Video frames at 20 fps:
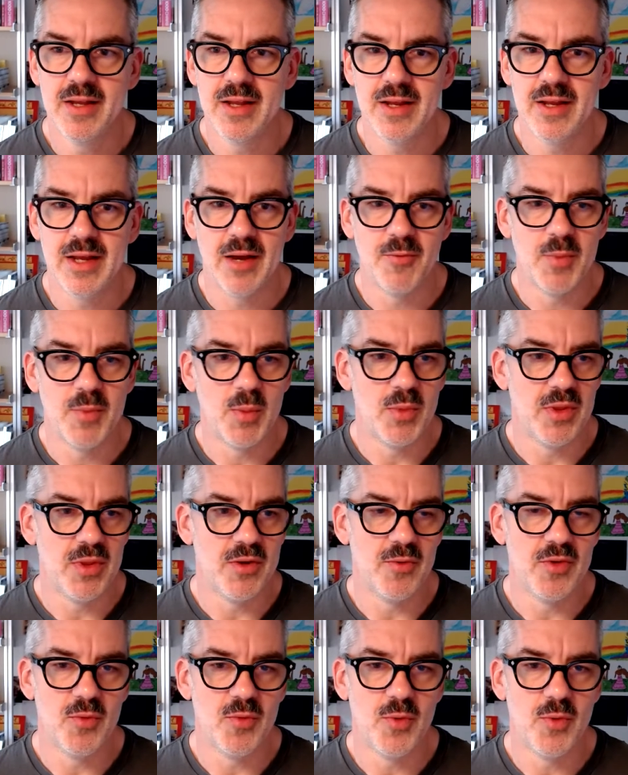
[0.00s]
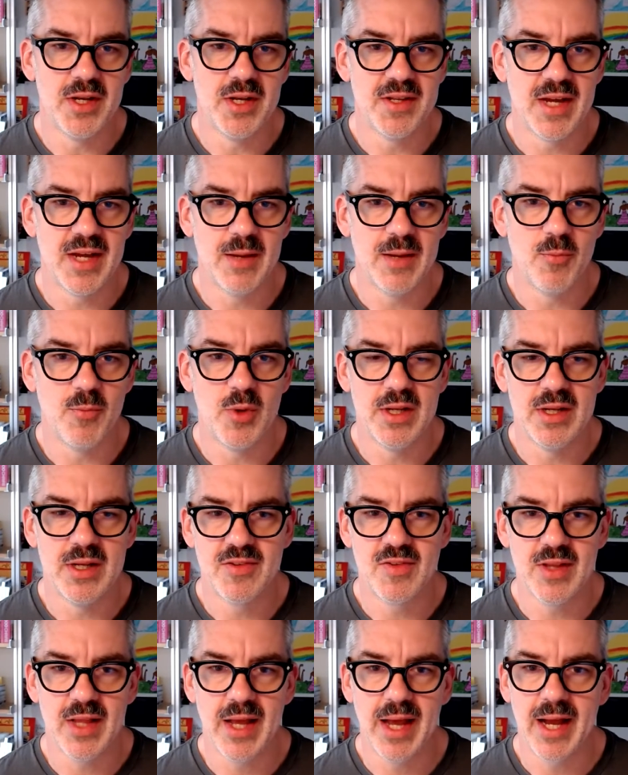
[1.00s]
I remember there was one time when
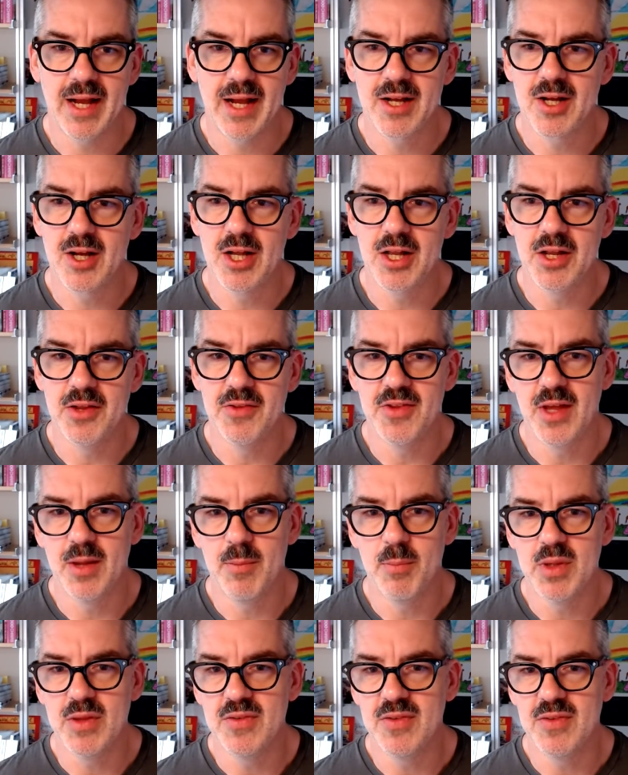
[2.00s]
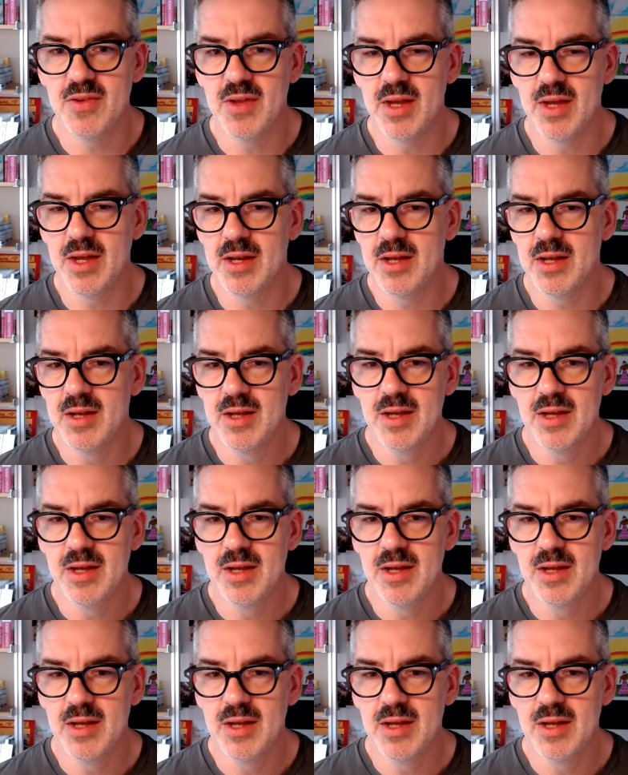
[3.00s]
Slack called us up and said,